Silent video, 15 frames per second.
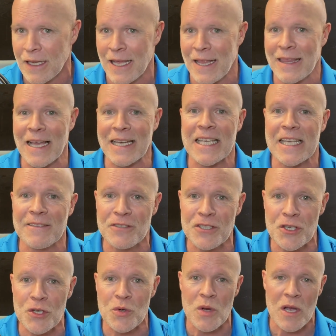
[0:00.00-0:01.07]
That
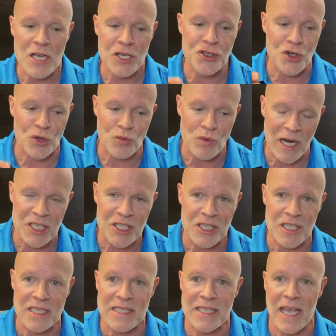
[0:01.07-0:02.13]
gives you
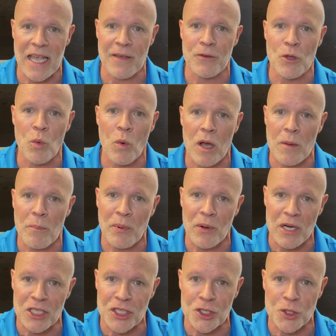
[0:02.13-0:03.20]
direction to say, if you want to
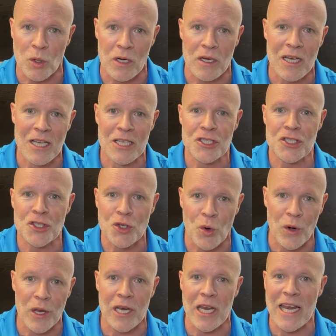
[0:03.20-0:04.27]
put a short
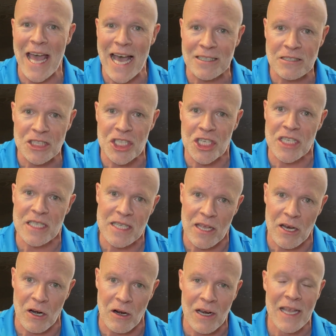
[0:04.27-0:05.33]
story, an analogy in
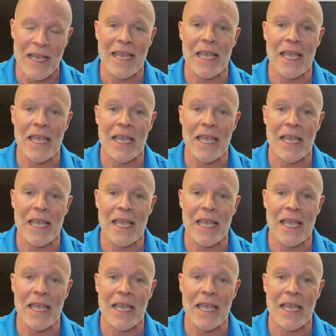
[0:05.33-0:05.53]
there,